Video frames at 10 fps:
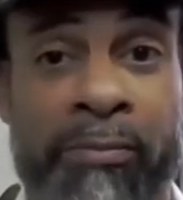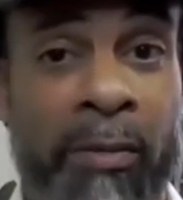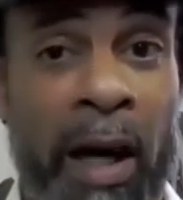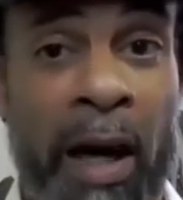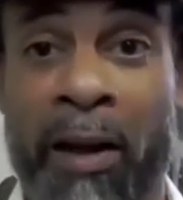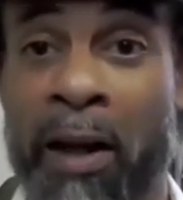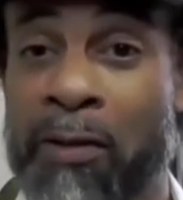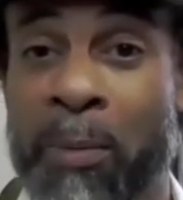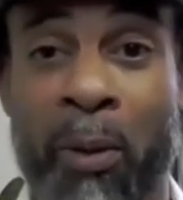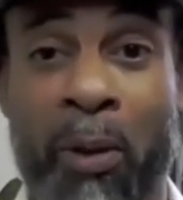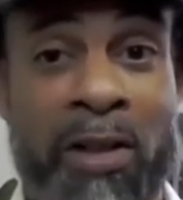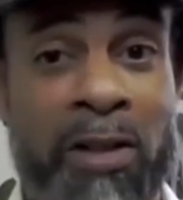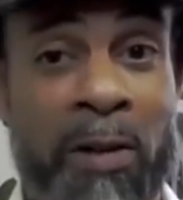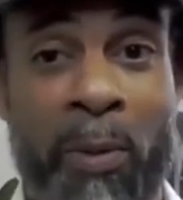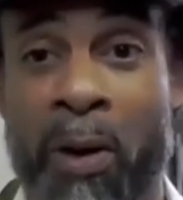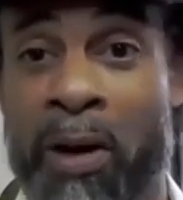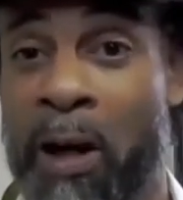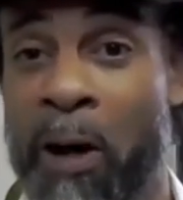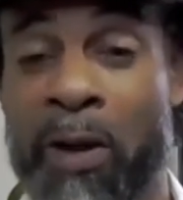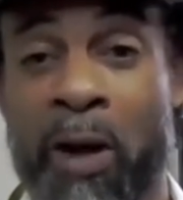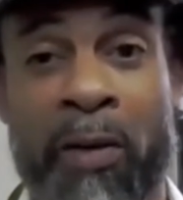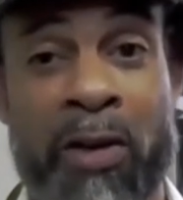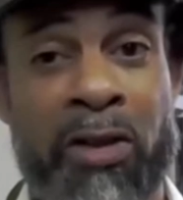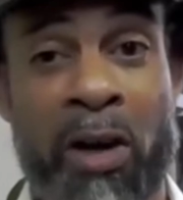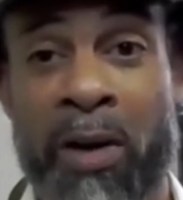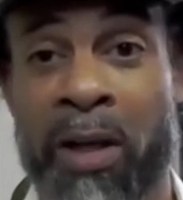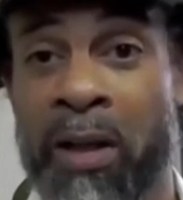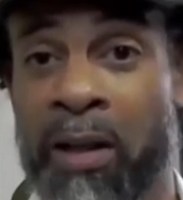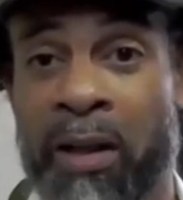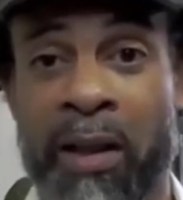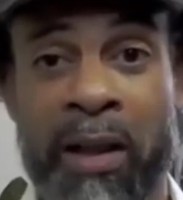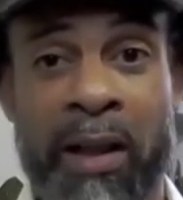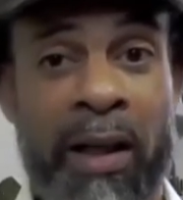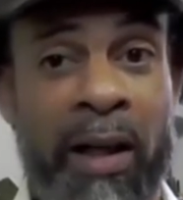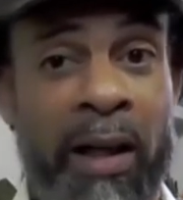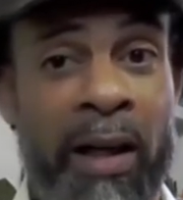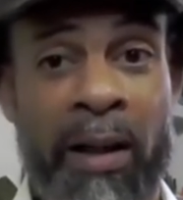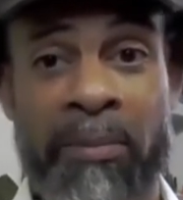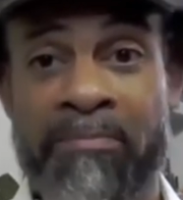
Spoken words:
I love support. Just support. Help me on this journey so